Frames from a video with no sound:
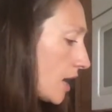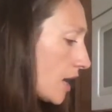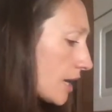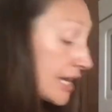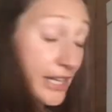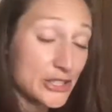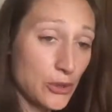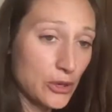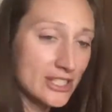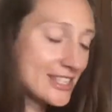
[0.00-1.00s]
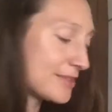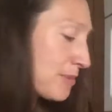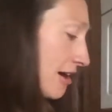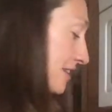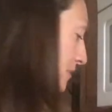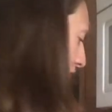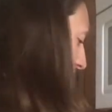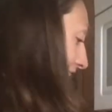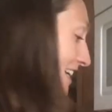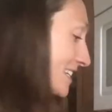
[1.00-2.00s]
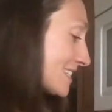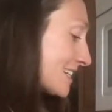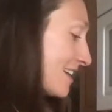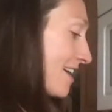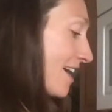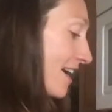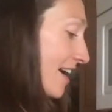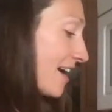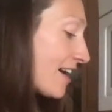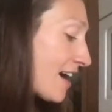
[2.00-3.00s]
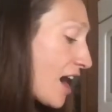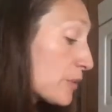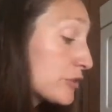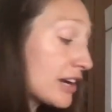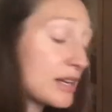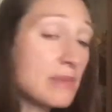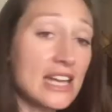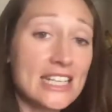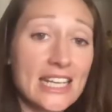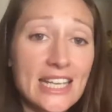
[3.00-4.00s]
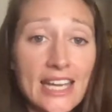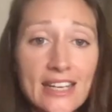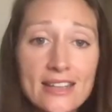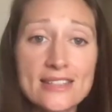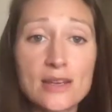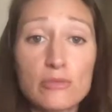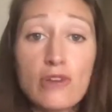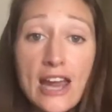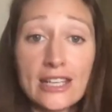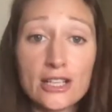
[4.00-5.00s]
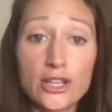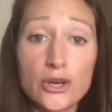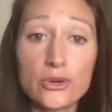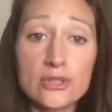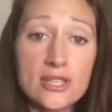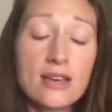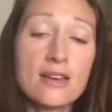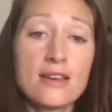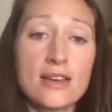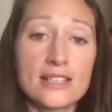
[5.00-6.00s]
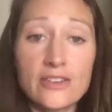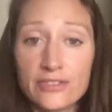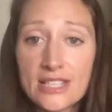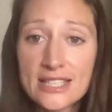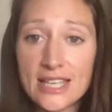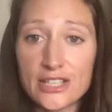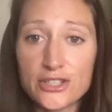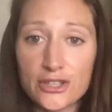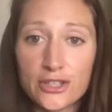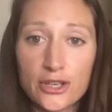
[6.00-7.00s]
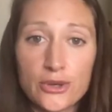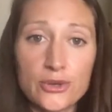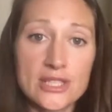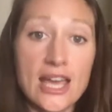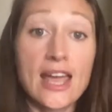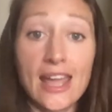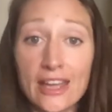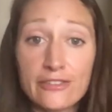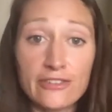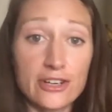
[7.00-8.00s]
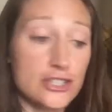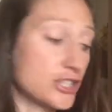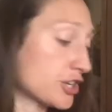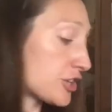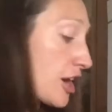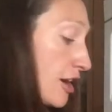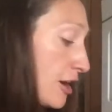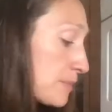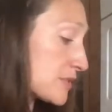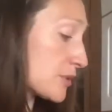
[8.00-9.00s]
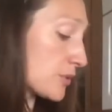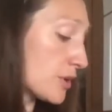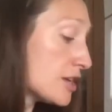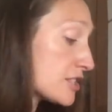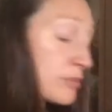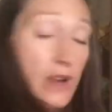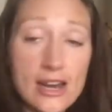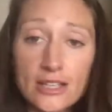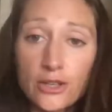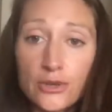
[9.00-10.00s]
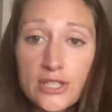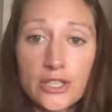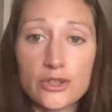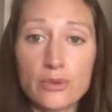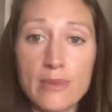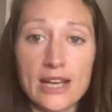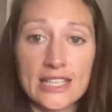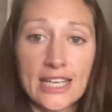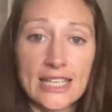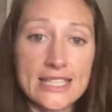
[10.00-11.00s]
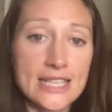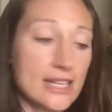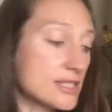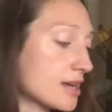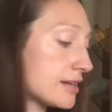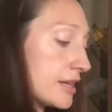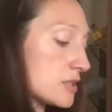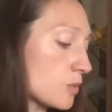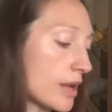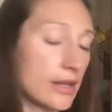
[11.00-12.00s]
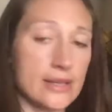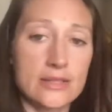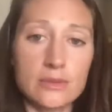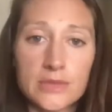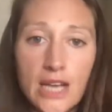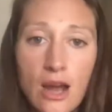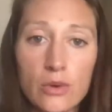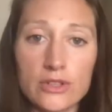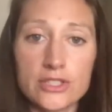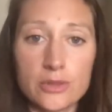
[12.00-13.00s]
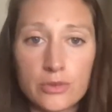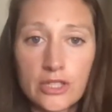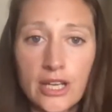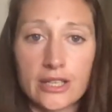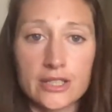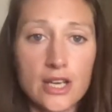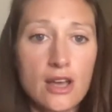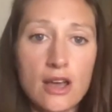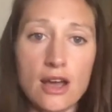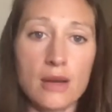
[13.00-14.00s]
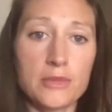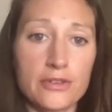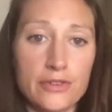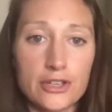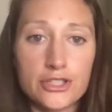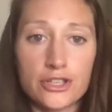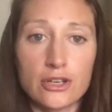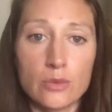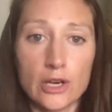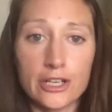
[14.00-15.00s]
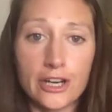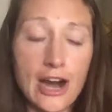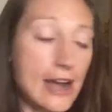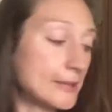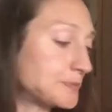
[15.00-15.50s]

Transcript: Getting towards the bottom of the list, I would recommend getting some ratty clothes. It definitely stains your clothes and furniture. So some ratty clothes that you don't mind getting stains on, as well as some towels to protect your furniture and where you're at.